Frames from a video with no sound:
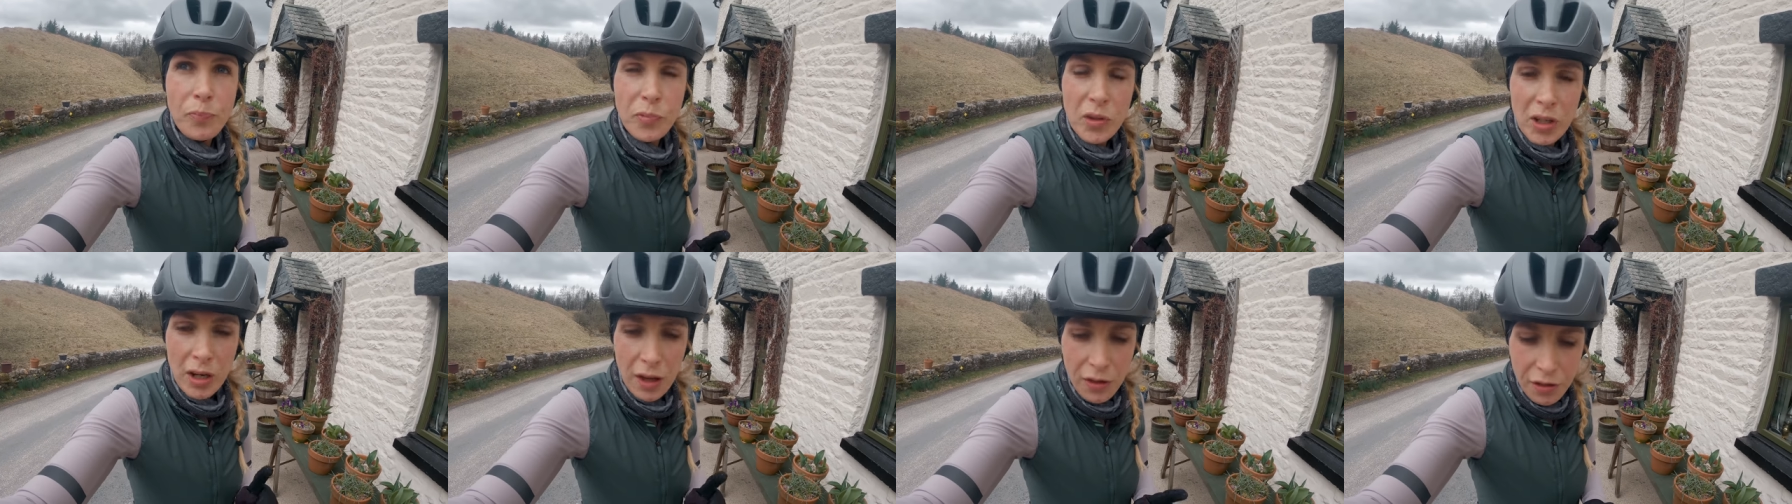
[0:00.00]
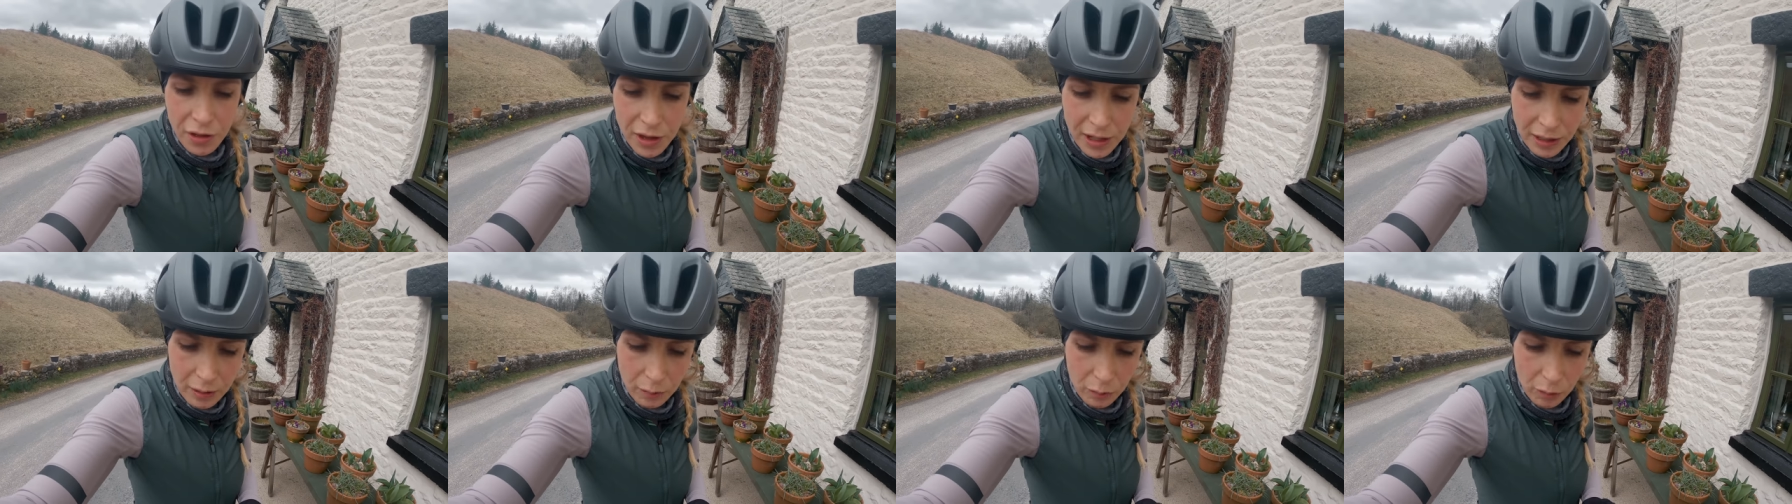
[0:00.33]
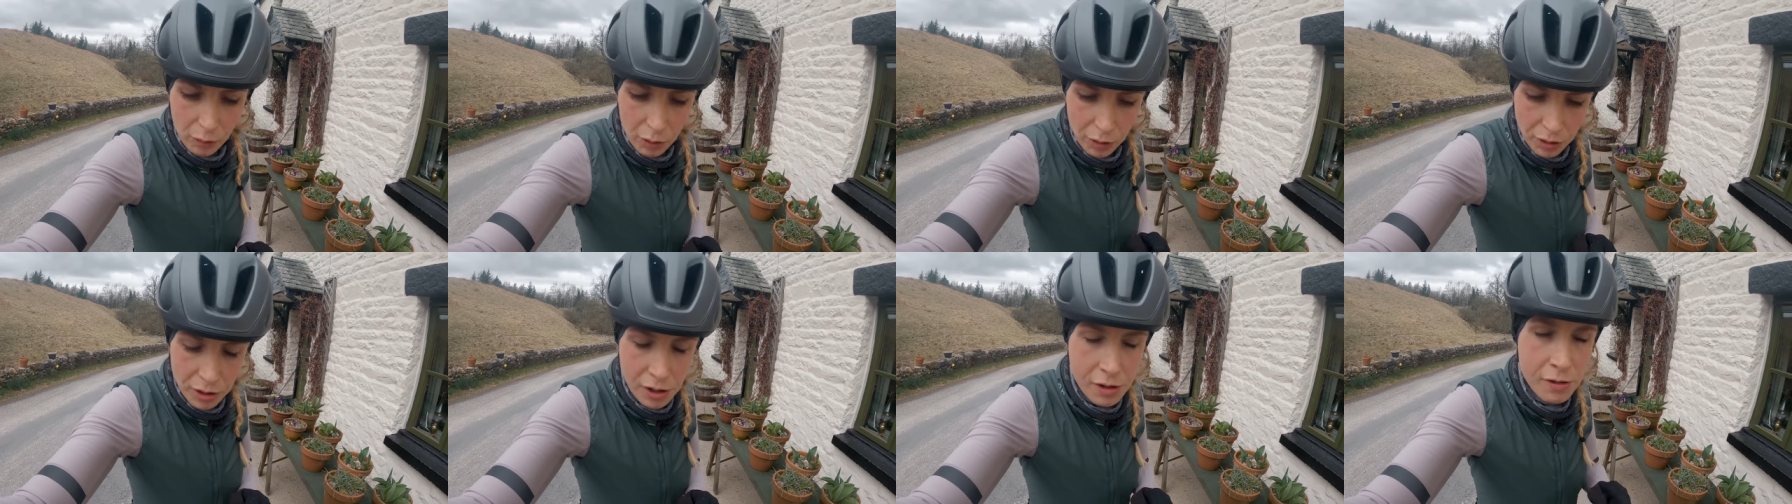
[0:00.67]
I think we're
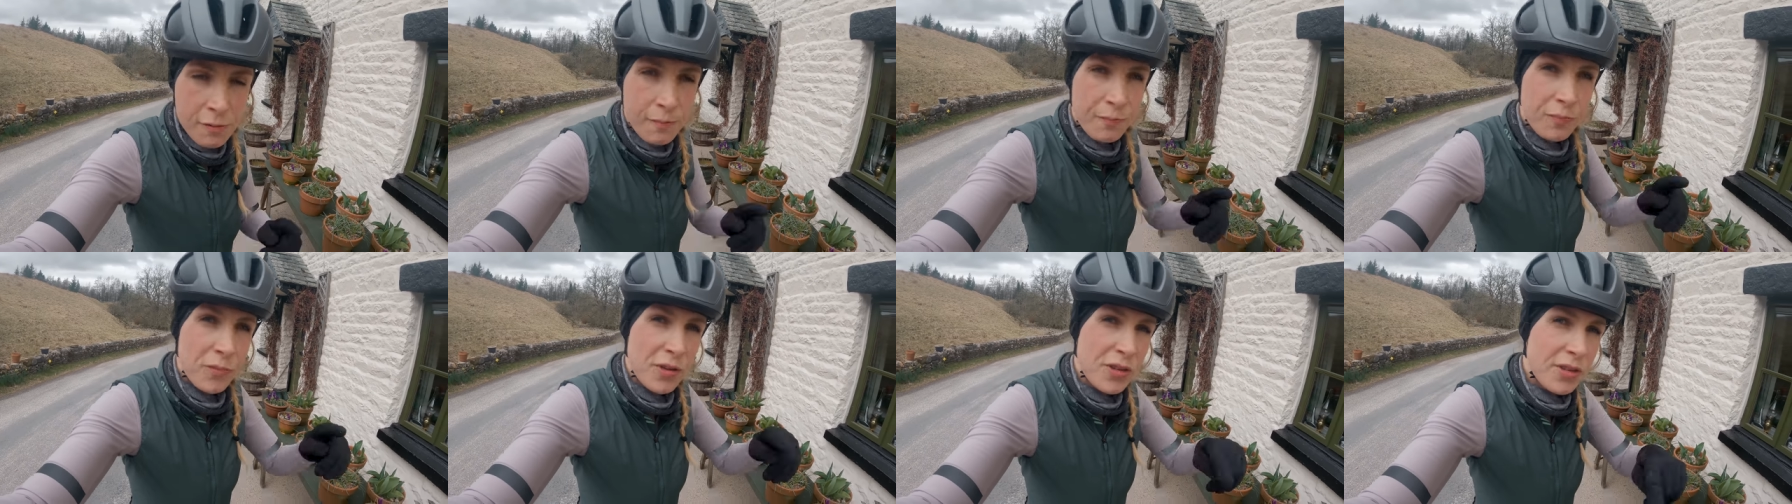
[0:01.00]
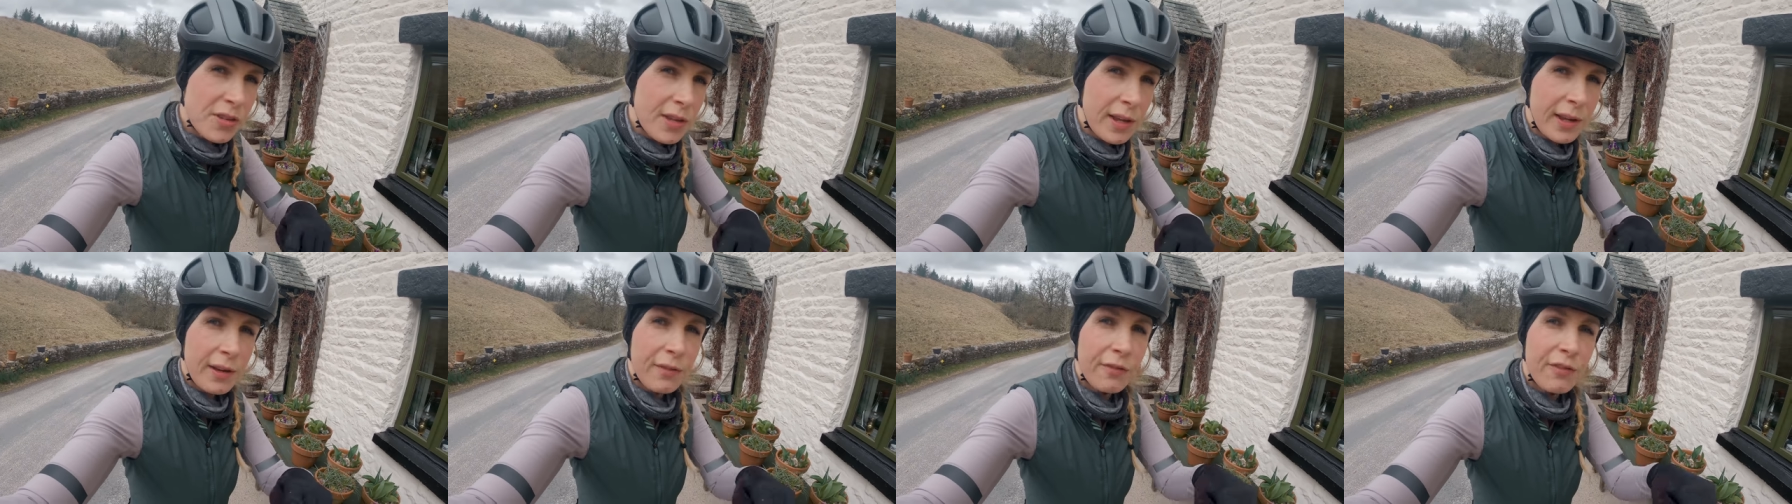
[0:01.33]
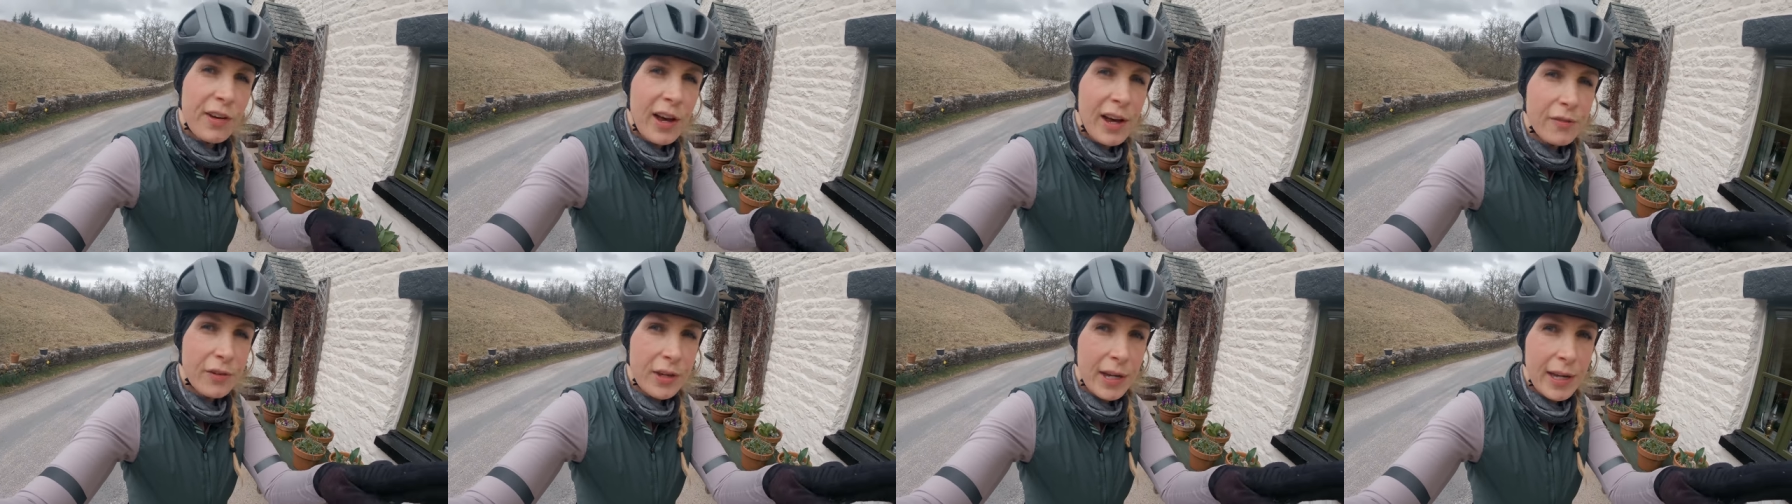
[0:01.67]
on this is like a
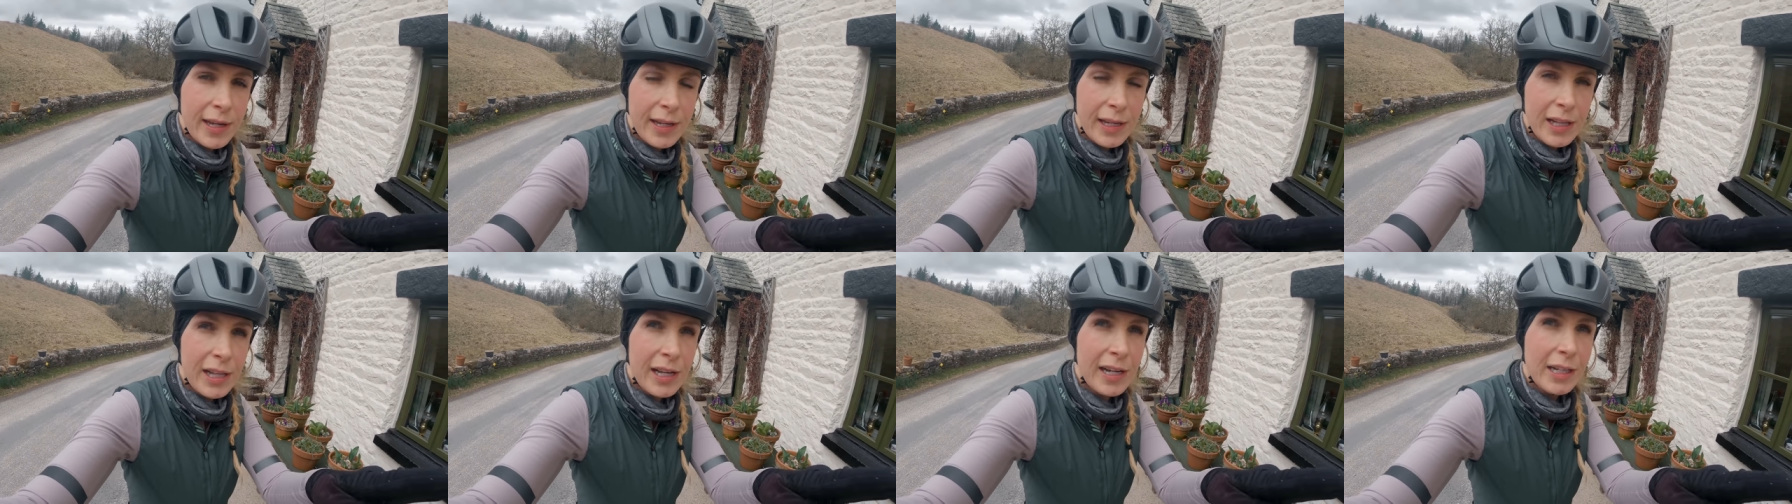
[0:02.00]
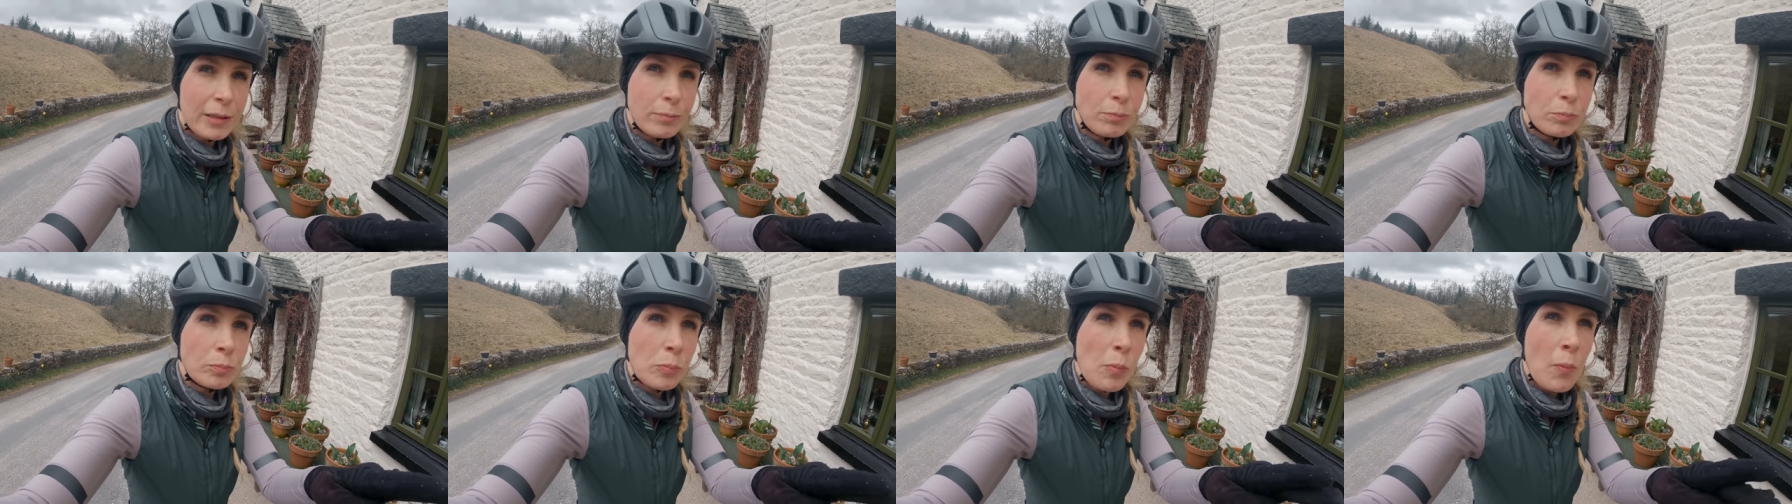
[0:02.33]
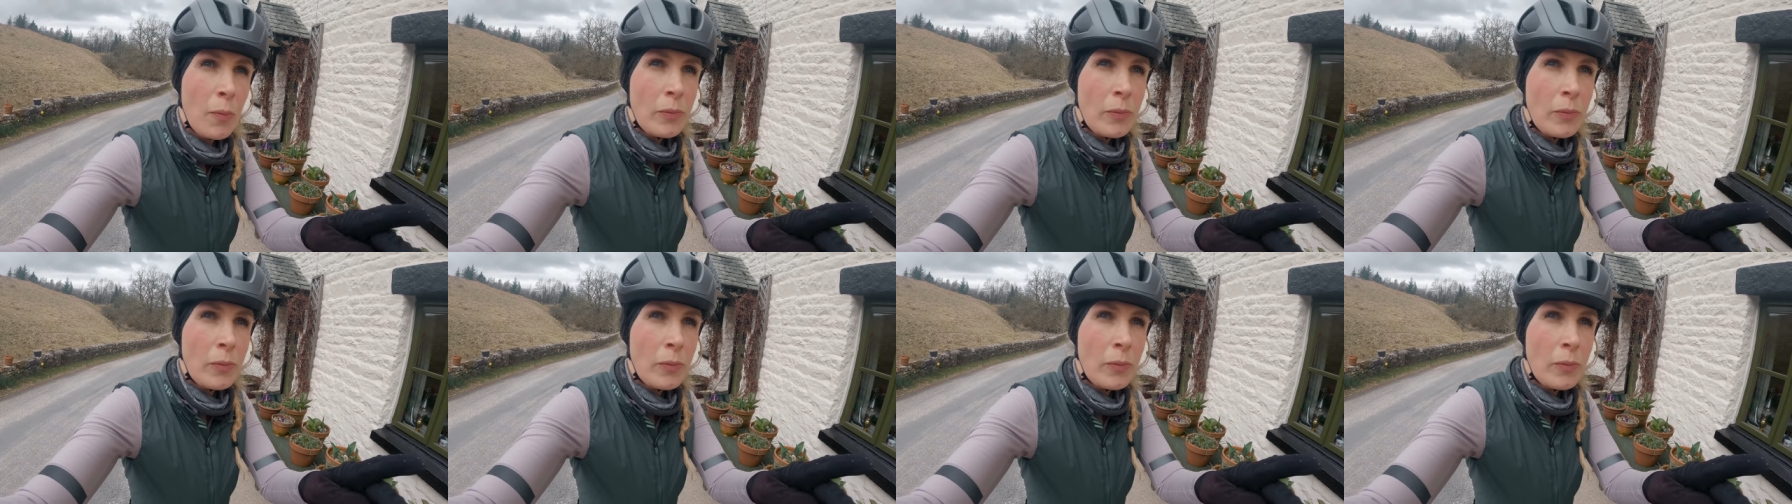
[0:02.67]
5k climb